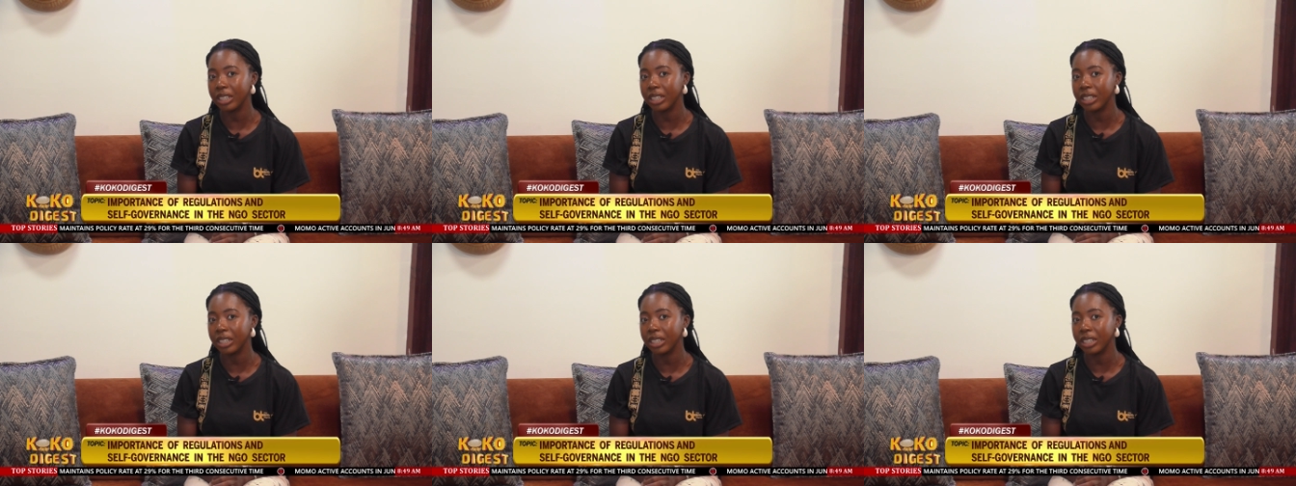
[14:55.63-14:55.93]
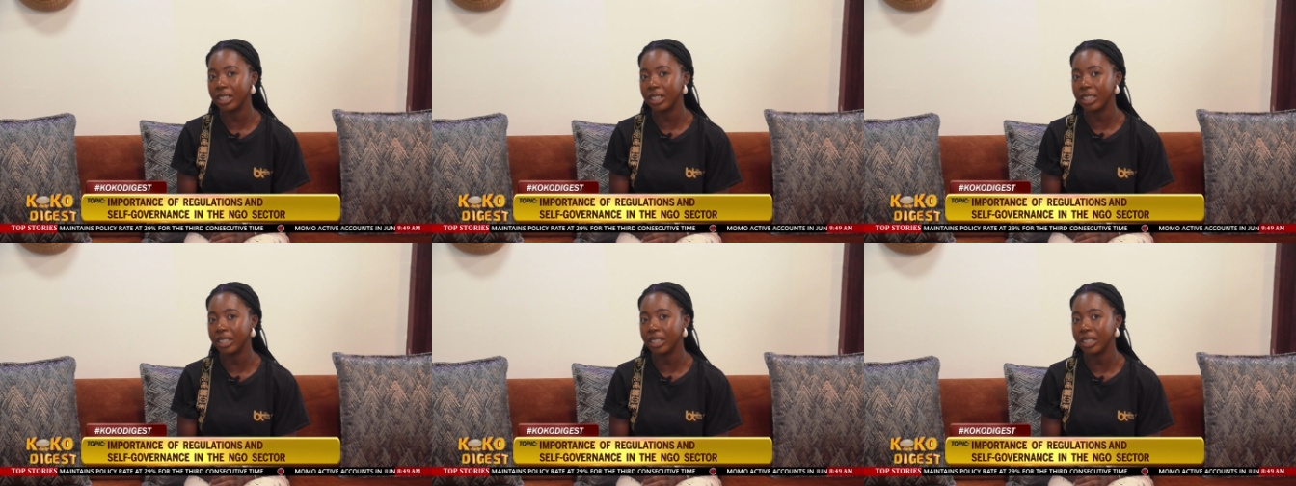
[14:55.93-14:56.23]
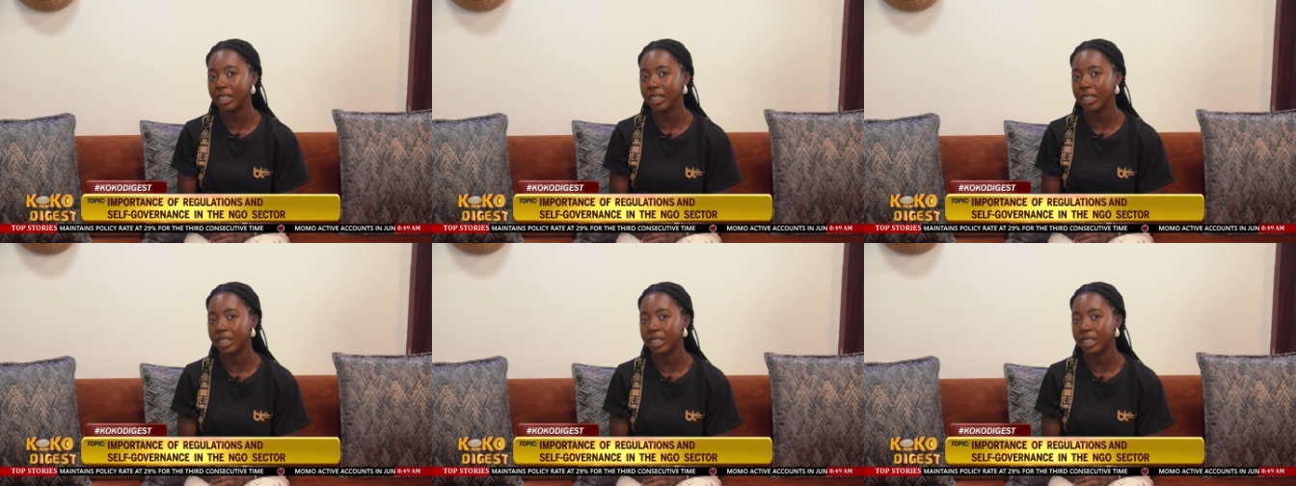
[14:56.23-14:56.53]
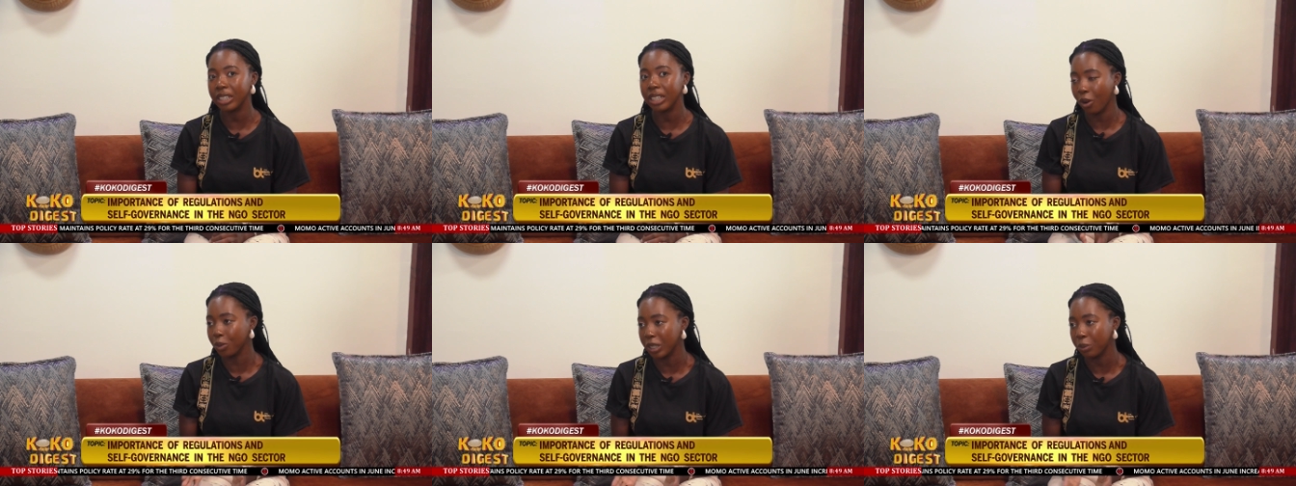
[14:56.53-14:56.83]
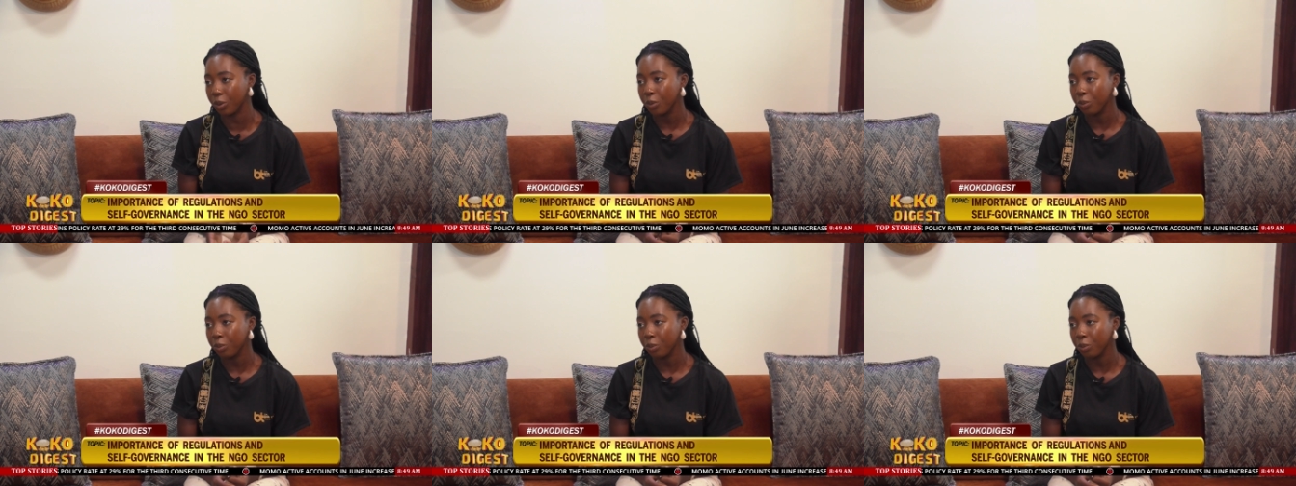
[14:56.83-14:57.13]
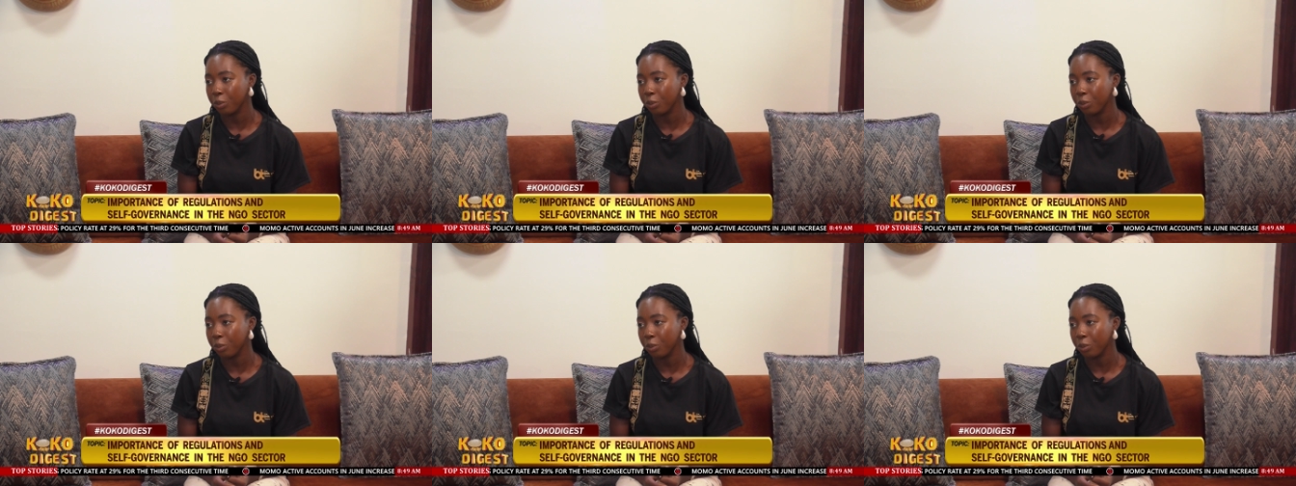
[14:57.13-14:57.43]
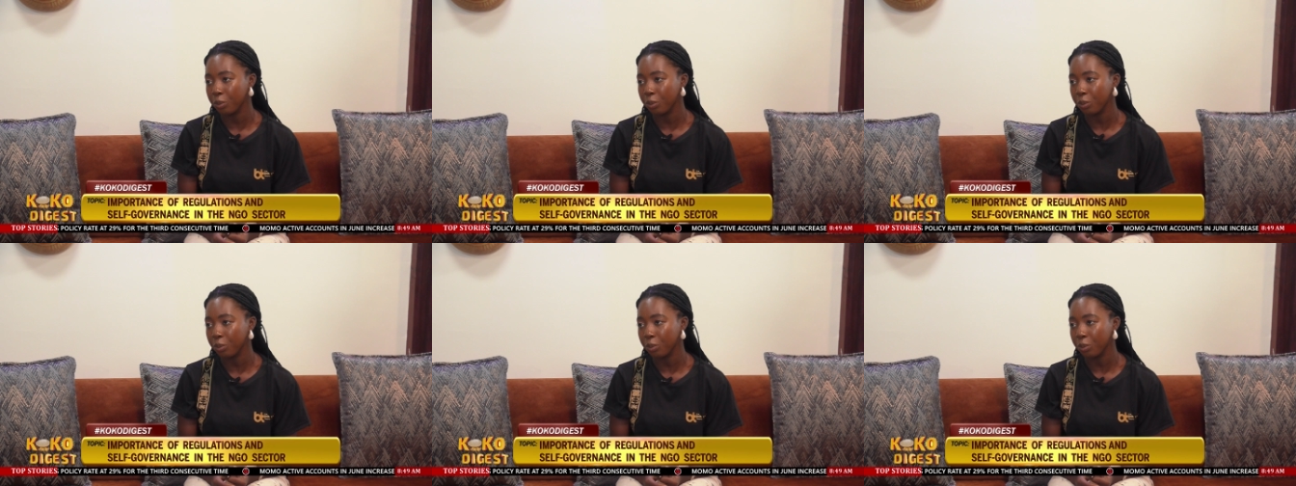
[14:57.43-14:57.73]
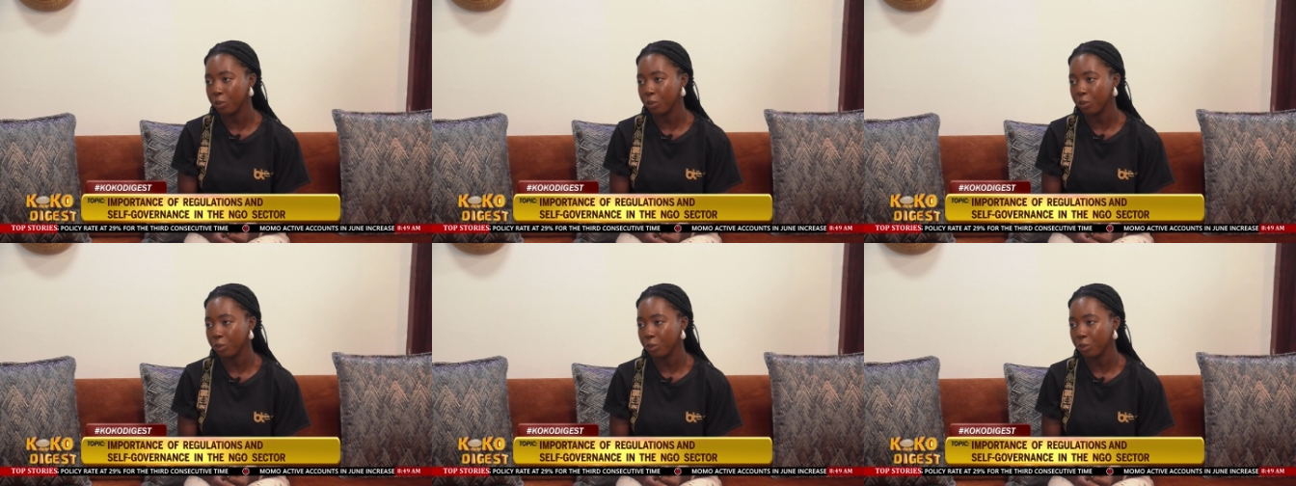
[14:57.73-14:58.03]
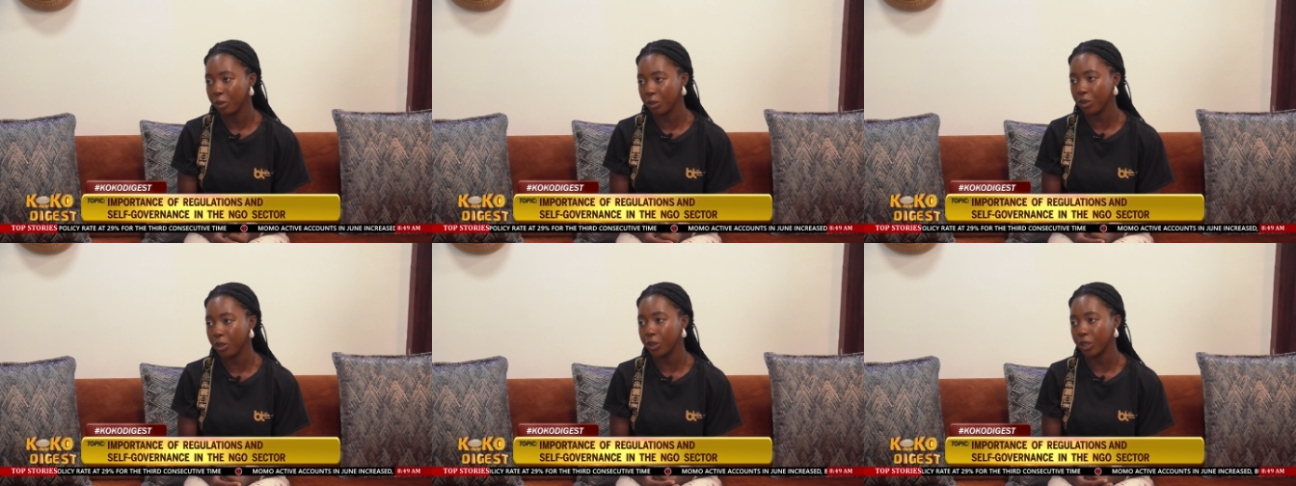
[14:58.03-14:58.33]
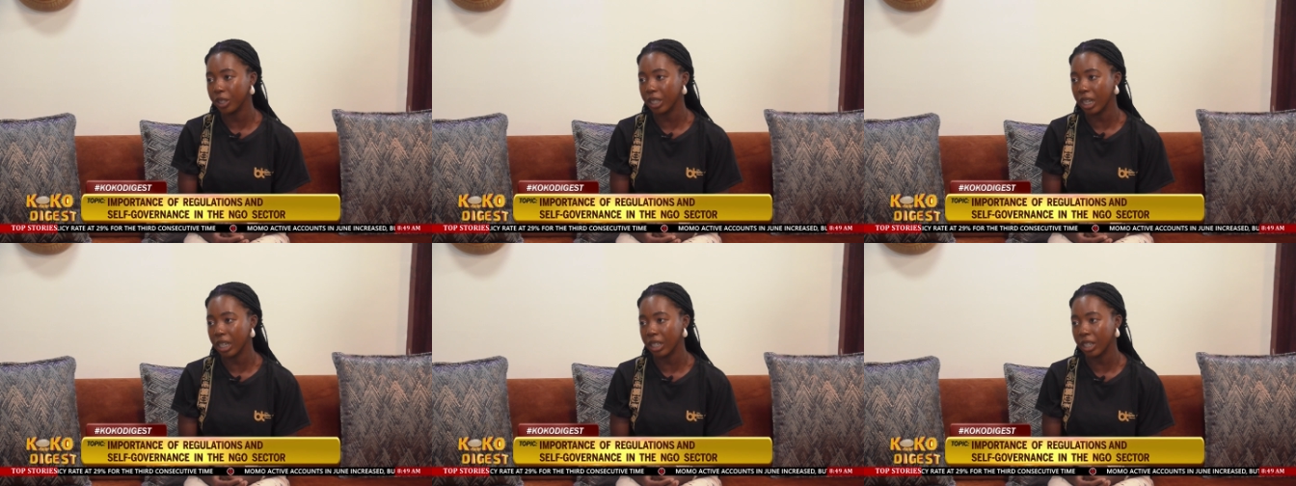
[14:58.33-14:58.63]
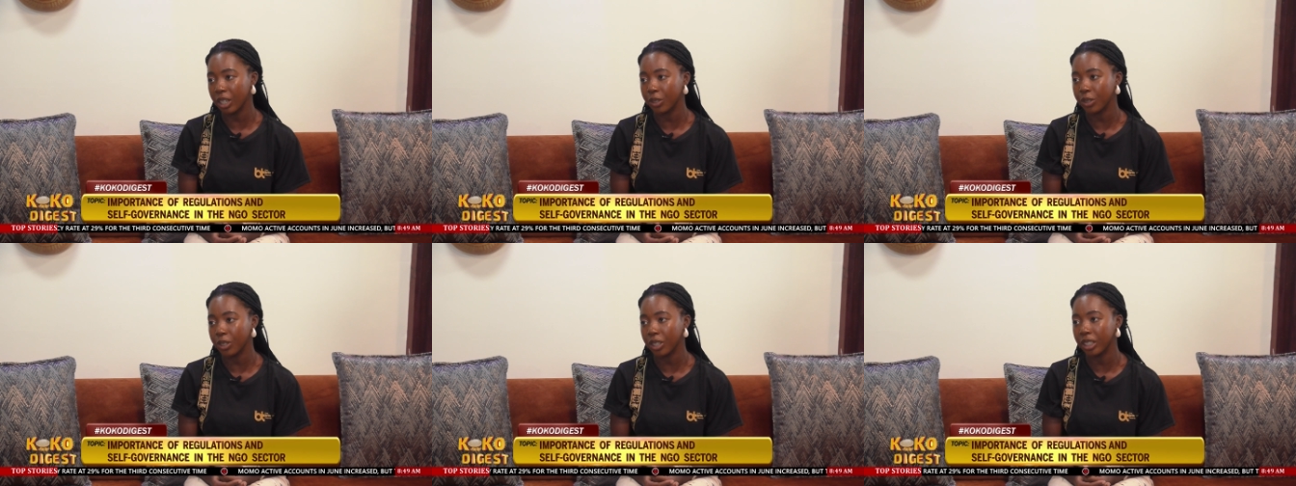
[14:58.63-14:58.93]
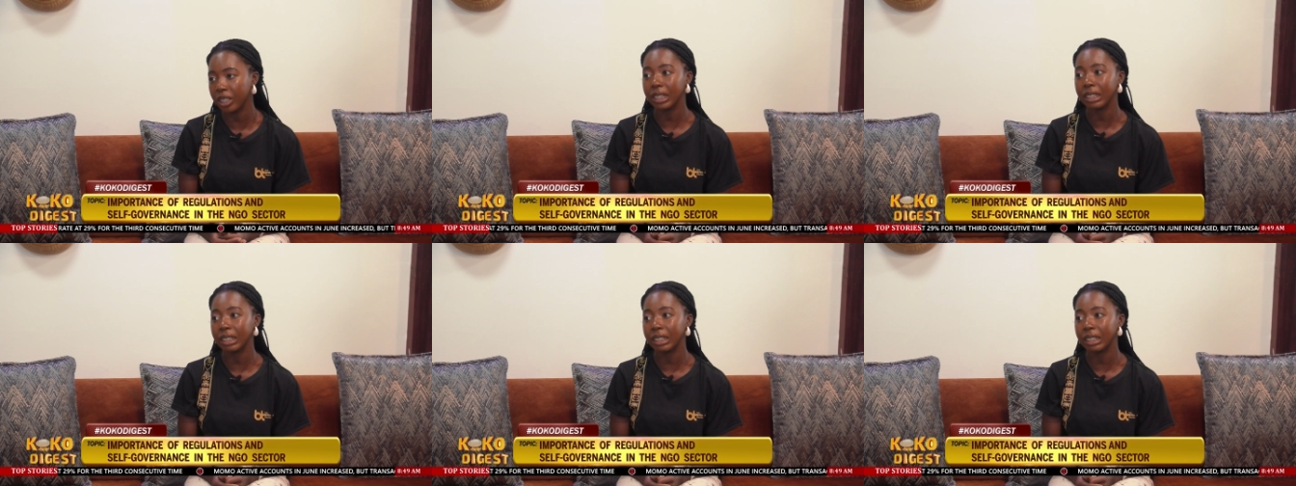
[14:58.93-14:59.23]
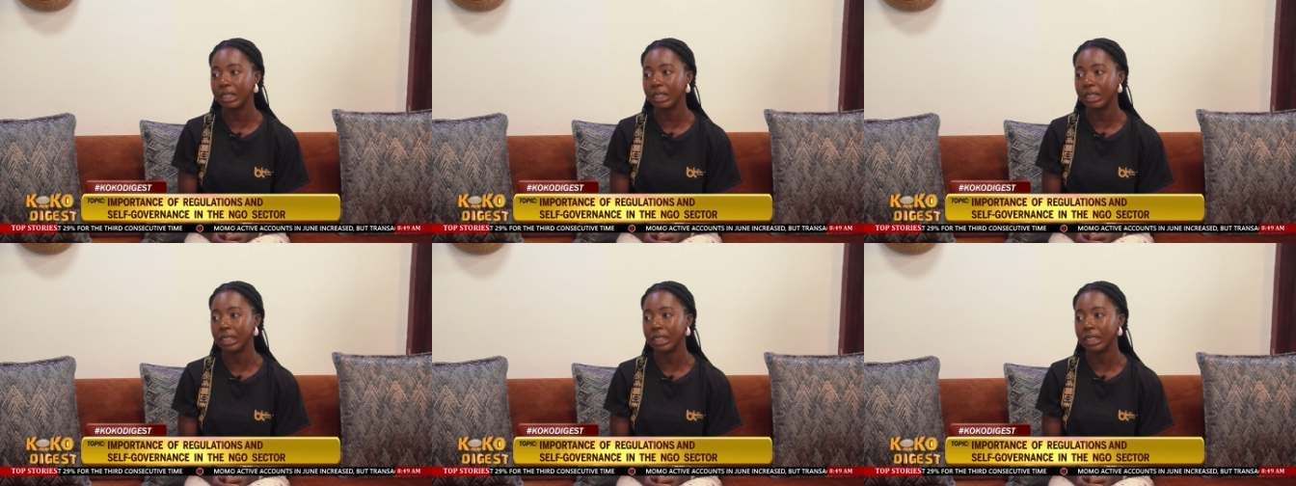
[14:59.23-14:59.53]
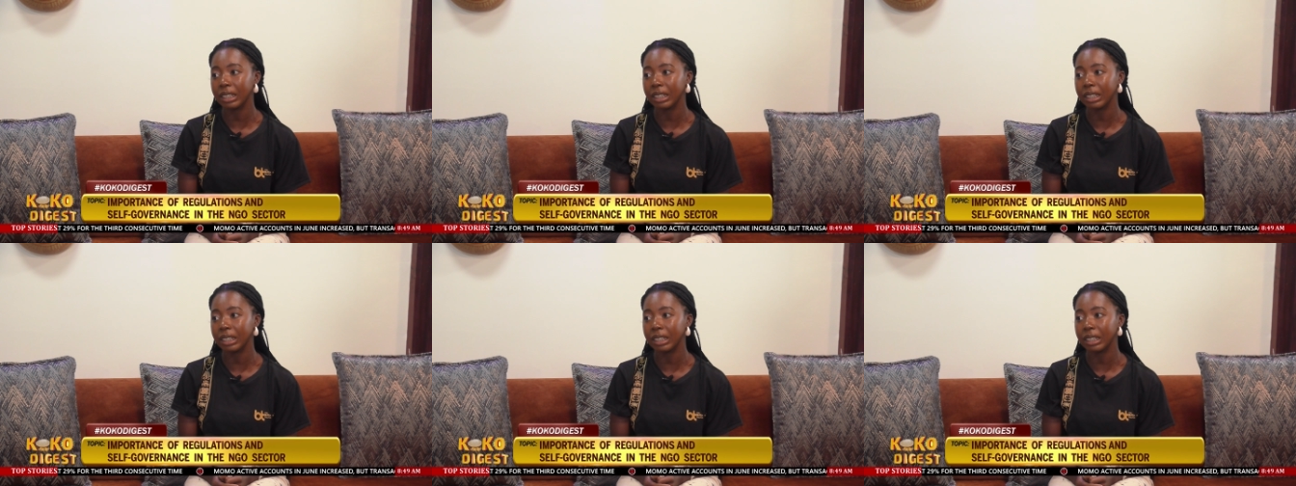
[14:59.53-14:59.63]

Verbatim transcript: that you actually need all those people okay. before you can actually